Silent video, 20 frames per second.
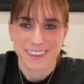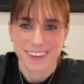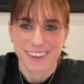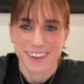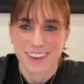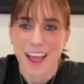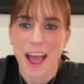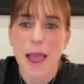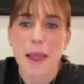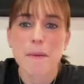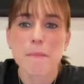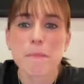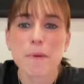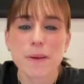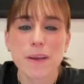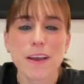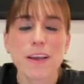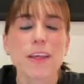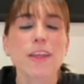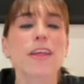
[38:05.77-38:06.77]

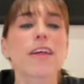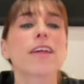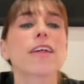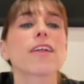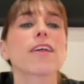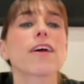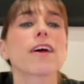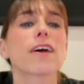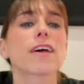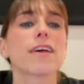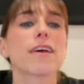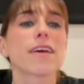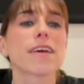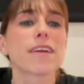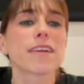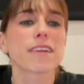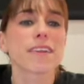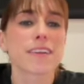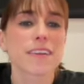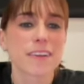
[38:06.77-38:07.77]

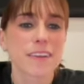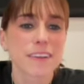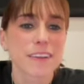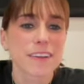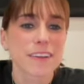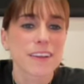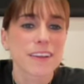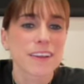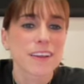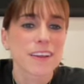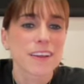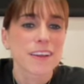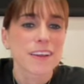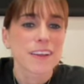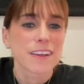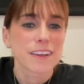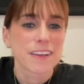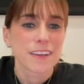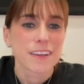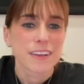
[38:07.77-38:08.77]

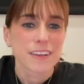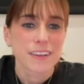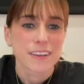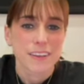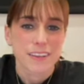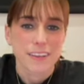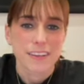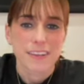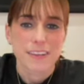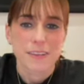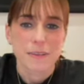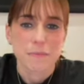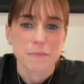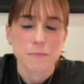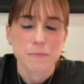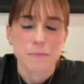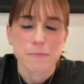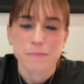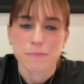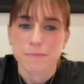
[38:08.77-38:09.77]

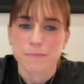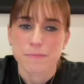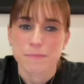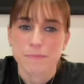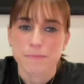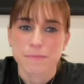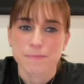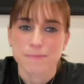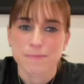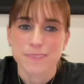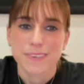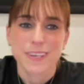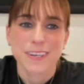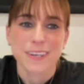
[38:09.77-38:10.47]
The person shown says nothing.